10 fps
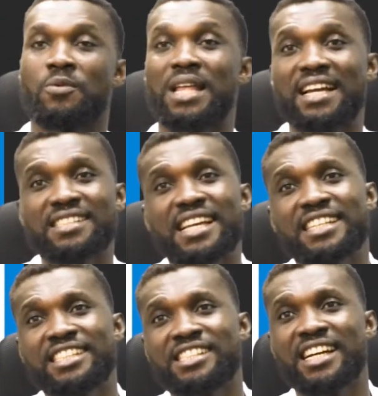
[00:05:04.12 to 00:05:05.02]
Now, like I
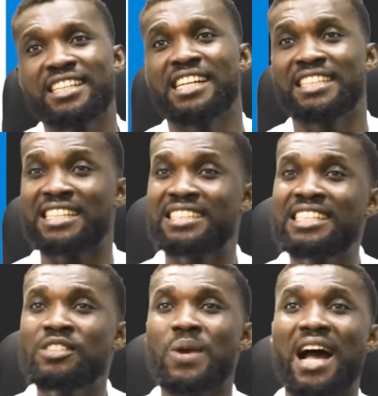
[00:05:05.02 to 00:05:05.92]
said initially,
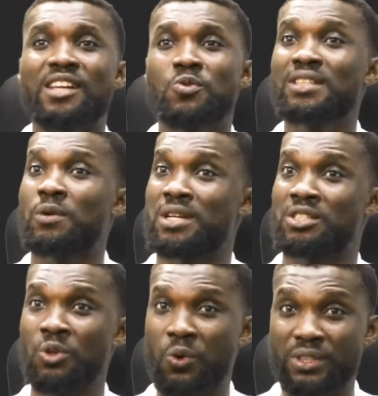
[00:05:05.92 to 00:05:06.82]
that these were artworks that
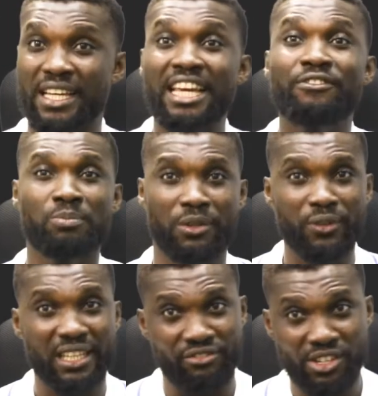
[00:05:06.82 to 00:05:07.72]
were done even
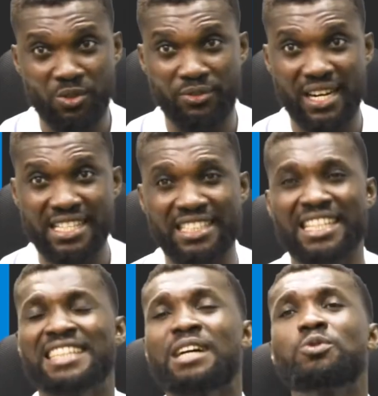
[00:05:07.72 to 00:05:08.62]
before the invention of
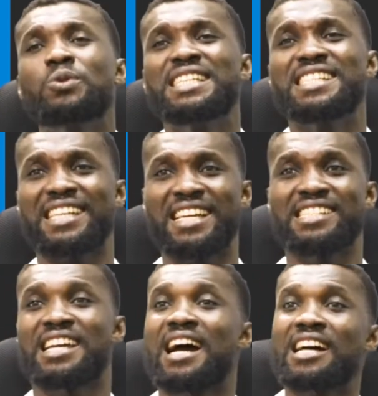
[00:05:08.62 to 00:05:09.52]
writing. Now, during this
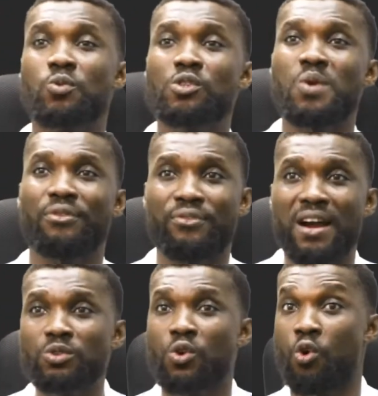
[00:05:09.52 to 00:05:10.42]
age, artworks were
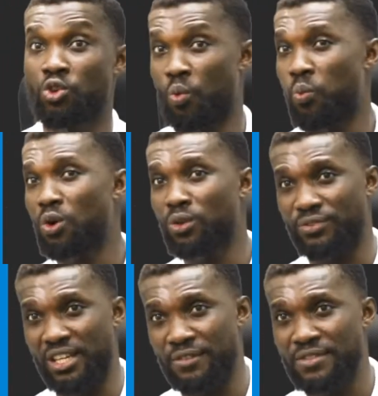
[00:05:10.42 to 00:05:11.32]
found on the
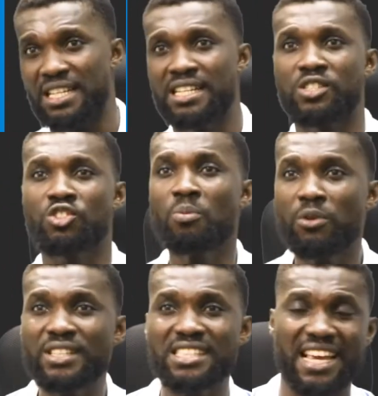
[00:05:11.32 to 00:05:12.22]
wall of caves.
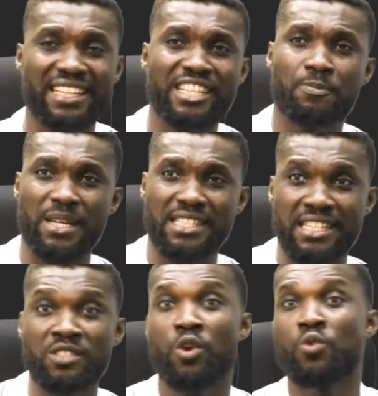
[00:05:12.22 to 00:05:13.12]
Some of these earliest
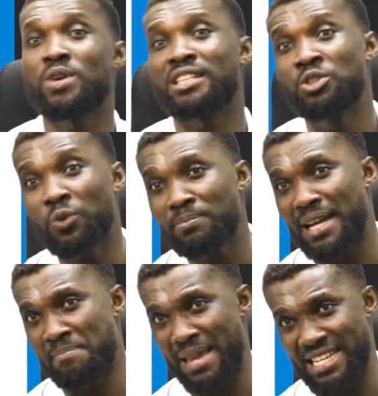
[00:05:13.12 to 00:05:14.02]
paintings were
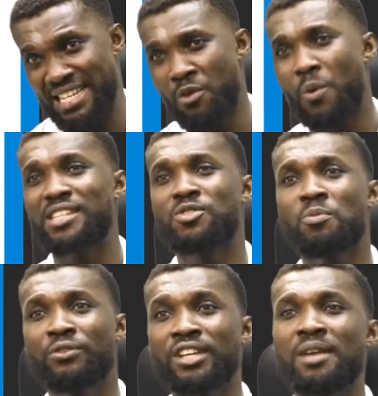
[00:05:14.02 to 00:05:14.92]
done by men, while
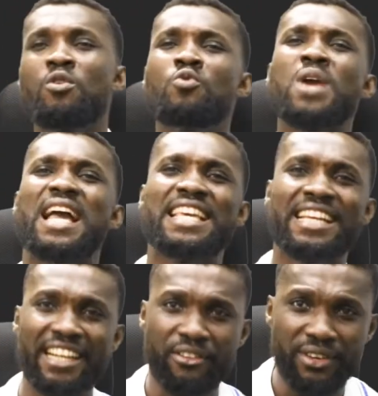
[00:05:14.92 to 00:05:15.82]
some of them were
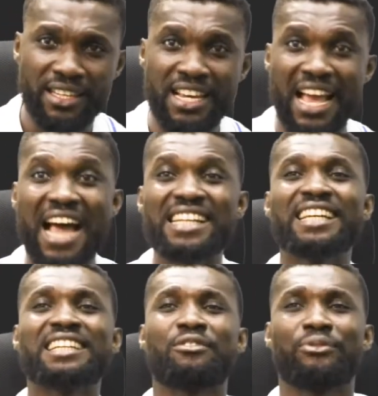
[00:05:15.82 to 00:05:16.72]
engraving,
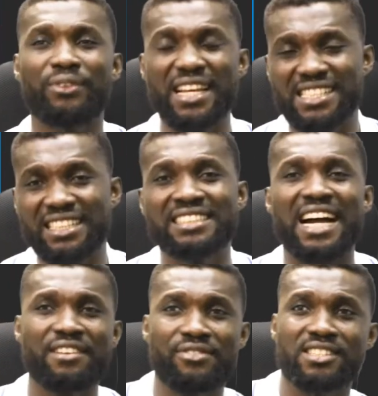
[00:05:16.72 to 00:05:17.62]
and they reflect the
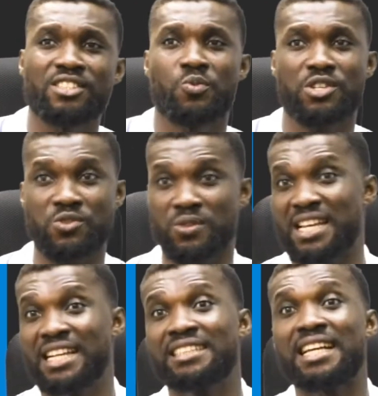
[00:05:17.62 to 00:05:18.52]
diverse situation